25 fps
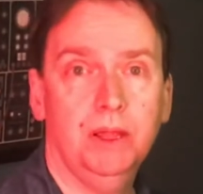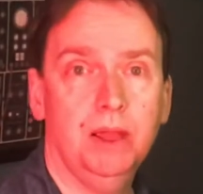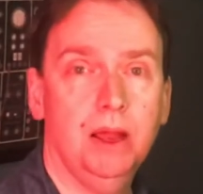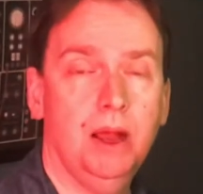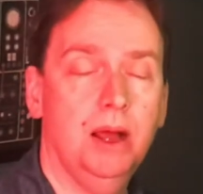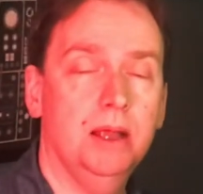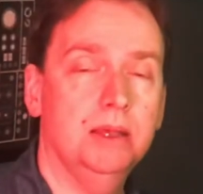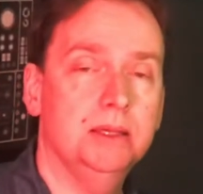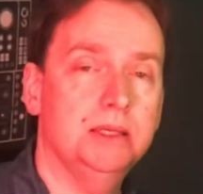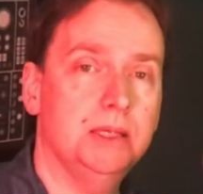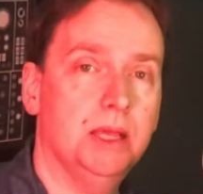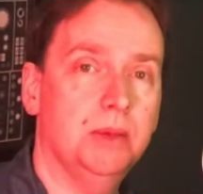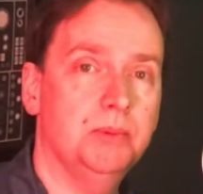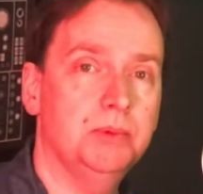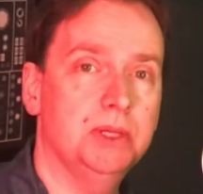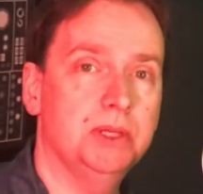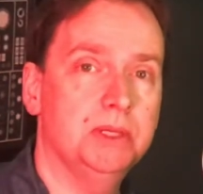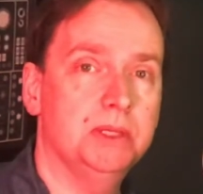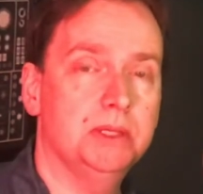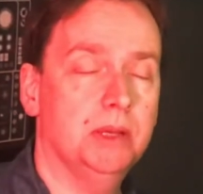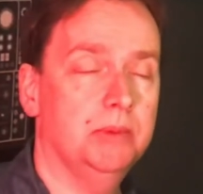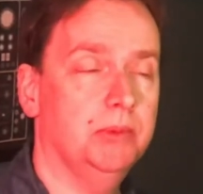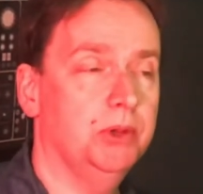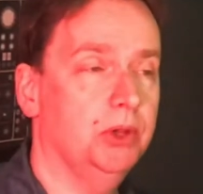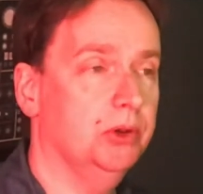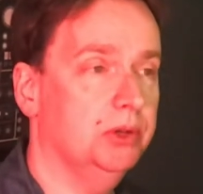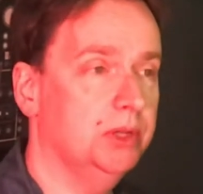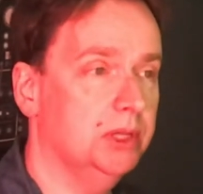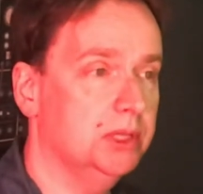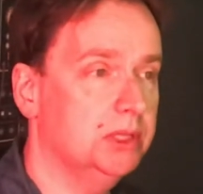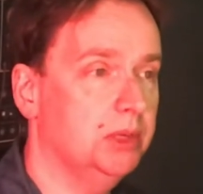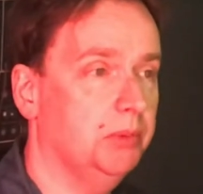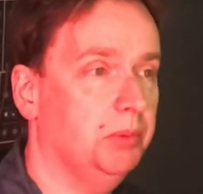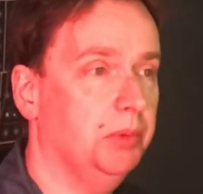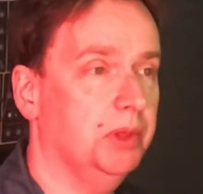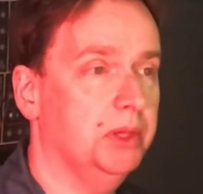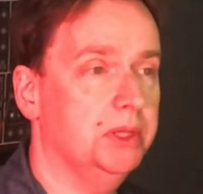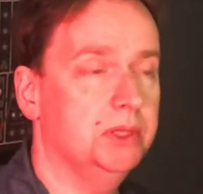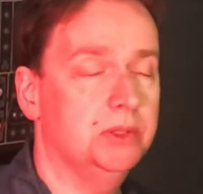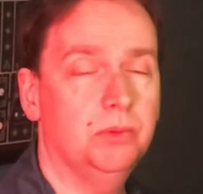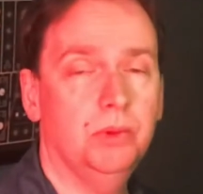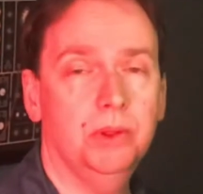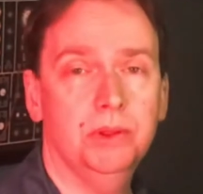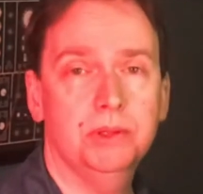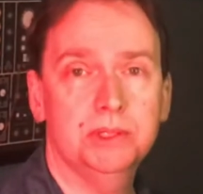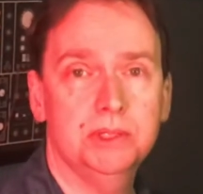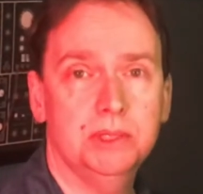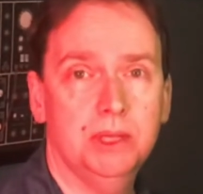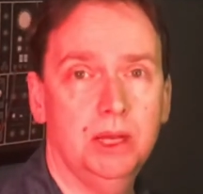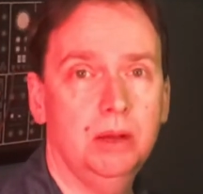concepts in some of your disciplines
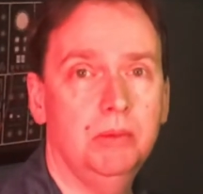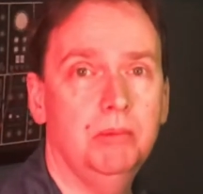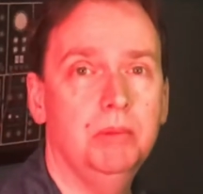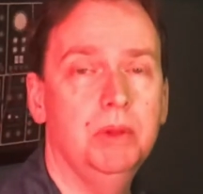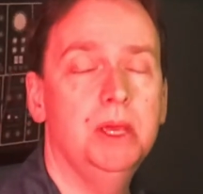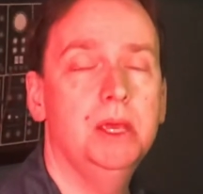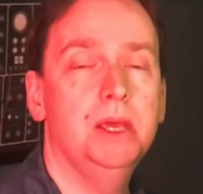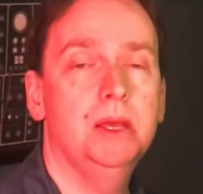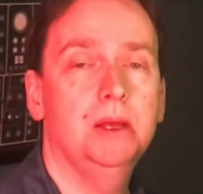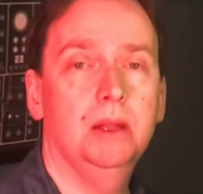with some